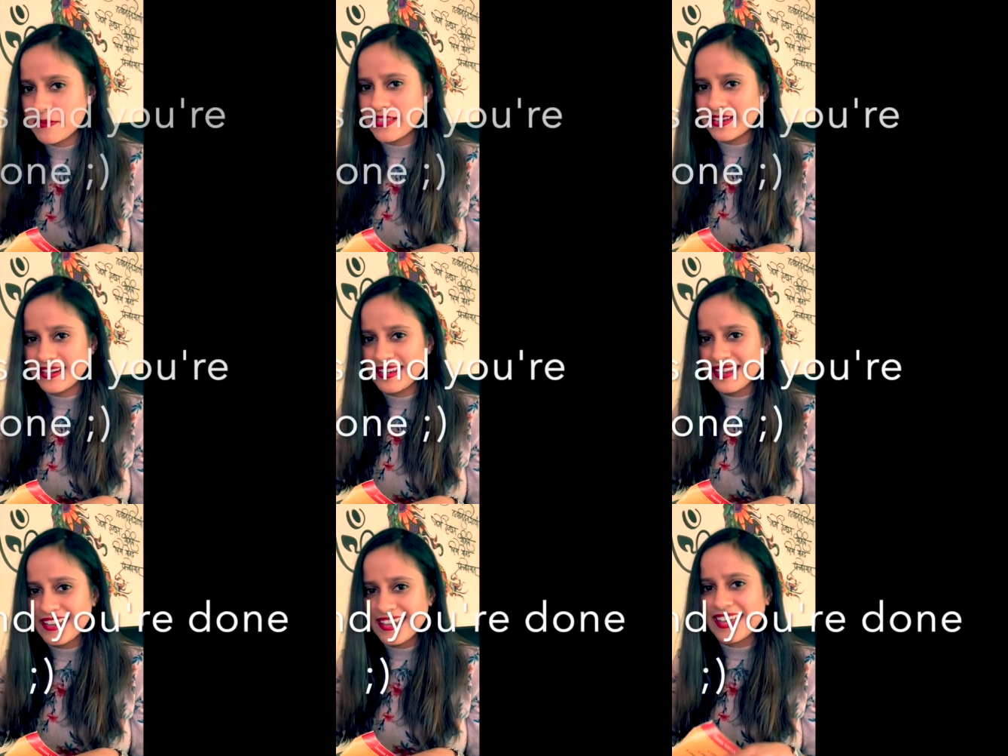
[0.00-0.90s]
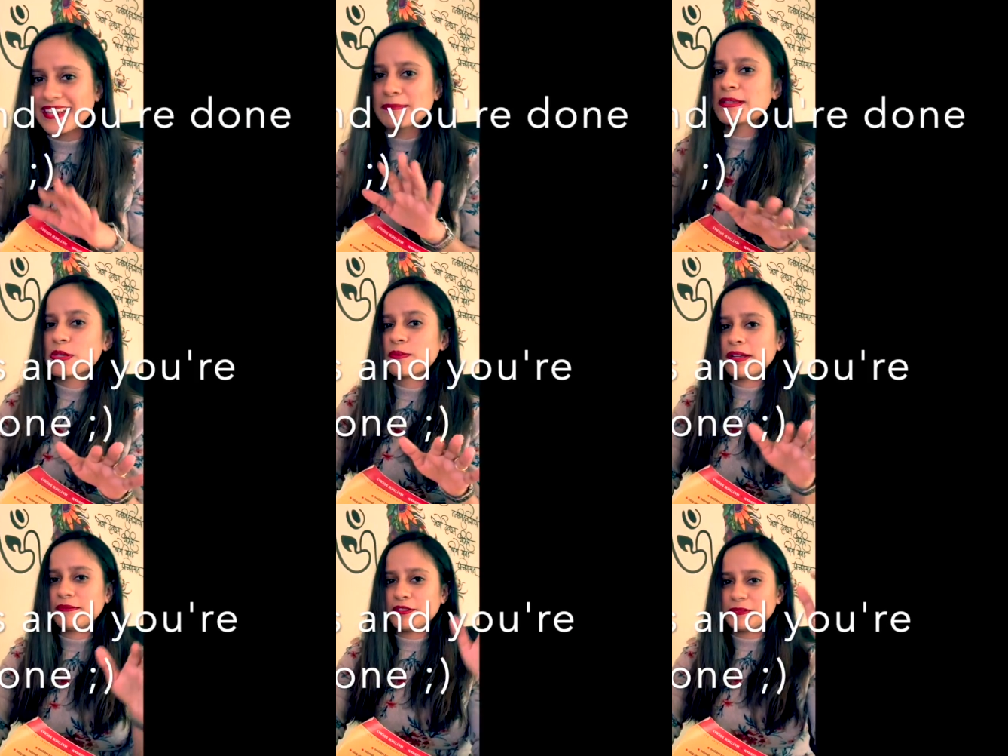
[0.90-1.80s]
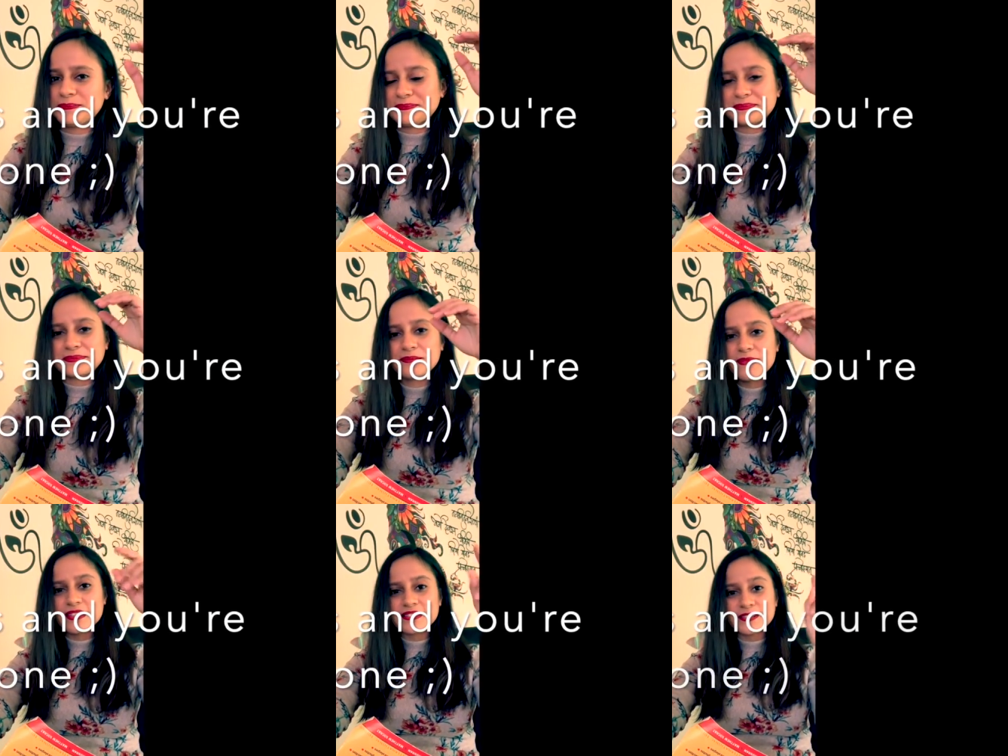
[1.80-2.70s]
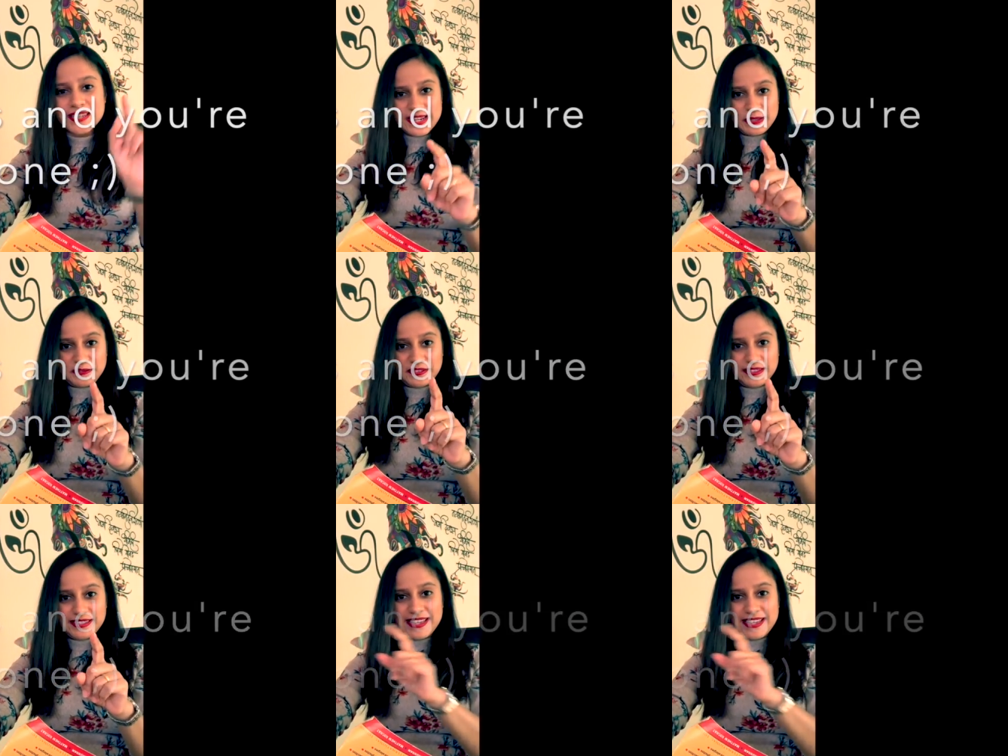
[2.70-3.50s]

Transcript: with it. And it'll be super helpful. So take TOEFL.